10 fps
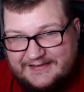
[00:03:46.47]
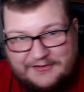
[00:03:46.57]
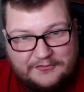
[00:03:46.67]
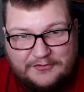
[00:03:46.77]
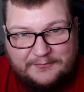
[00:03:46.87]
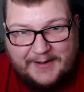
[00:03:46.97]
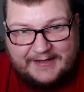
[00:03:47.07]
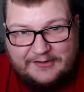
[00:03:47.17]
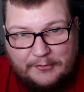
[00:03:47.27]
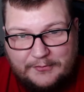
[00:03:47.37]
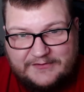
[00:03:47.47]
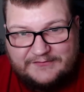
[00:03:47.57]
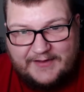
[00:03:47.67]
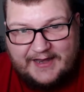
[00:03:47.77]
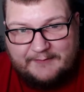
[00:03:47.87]
You, you might notice
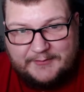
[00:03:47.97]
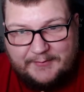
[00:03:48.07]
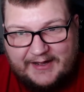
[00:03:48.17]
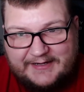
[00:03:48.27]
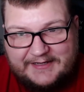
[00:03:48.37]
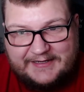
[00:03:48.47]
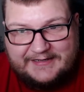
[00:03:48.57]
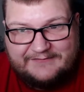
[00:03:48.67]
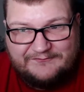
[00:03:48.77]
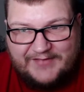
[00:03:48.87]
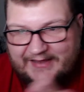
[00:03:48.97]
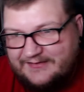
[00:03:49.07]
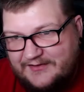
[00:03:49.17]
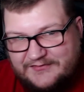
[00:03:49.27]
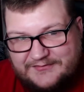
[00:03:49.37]
that everybody that
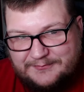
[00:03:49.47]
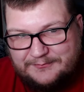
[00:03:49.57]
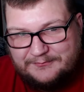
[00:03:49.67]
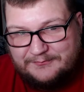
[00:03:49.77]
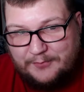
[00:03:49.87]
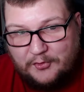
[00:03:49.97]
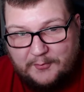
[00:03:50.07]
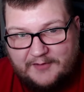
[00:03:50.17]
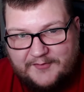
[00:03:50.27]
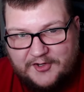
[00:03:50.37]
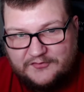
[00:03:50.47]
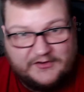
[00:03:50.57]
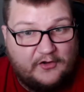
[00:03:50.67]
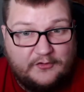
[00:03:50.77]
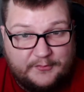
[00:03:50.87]
does Pokemon
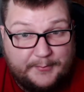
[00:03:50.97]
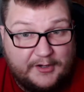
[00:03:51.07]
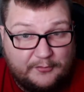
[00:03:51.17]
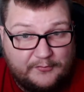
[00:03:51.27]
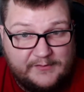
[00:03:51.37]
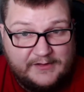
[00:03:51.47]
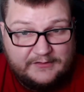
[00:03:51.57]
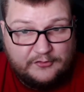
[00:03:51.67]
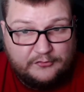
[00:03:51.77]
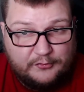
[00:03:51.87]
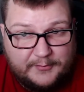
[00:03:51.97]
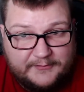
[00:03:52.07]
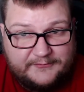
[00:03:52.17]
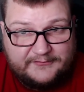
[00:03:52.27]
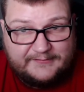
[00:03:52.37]
videos, all the bigger
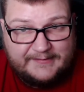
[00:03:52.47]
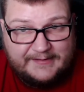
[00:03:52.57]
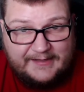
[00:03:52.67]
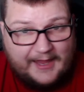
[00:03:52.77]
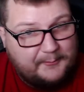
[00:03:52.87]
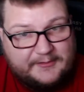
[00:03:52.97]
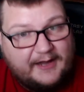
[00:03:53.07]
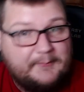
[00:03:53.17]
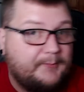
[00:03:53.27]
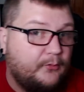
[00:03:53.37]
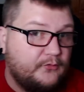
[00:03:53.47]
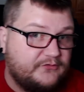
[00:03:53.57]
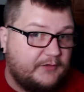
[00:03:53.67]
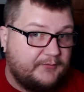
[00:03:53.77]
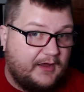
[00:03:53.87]
YouTubers, every time they pull
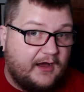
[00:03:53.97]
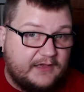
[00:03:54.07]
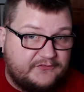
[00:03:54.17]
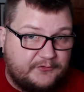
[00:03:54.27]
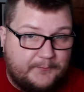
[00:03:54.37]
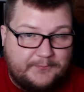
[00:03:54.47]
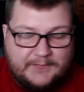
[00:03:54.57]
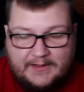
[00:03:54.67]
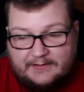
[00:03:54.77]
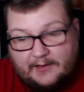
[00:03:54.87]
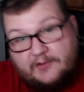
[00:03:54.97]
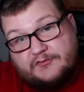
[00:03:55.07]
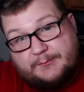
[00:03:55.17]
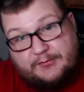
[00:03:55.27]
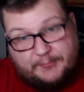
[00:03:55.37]
something awesome, they
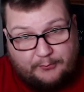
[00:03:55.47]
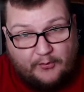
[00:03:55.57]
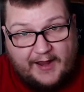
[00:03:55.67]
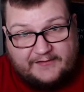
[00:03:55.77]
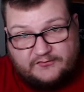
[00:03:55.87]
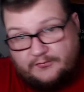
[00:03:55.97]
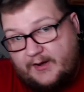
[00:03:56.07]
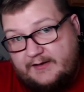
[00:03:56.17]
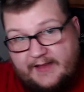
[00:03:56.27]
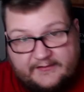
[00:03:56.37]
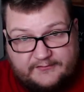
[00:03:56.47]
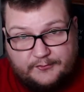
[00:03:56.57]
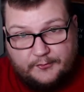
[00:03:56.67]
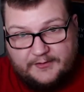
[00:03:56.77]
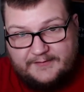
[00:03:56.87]
usually put the price right next
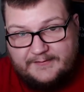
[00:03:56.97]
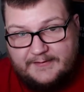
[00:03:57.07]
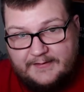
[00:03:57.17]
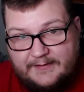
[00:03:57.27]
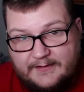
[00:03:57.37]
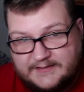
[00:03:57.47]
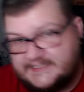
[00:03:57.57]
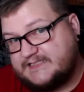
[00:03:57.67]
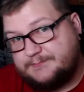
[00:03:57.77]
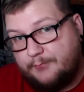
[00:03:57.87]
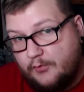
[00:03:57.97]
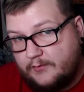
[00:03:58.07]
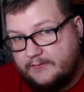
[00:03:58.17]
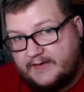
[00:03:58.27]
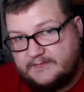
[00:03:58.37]
to it because that's
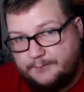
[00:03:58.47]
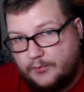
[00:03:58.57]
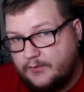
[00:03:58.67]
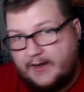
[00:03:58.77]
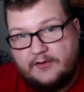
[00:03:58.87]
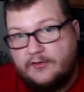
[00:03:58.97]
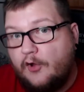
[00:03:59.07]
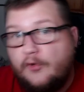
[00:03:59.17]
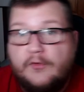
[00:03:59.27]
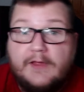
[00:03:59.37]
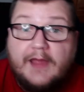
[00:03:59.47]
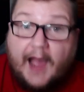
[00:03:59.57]
important. That's important. I don't know.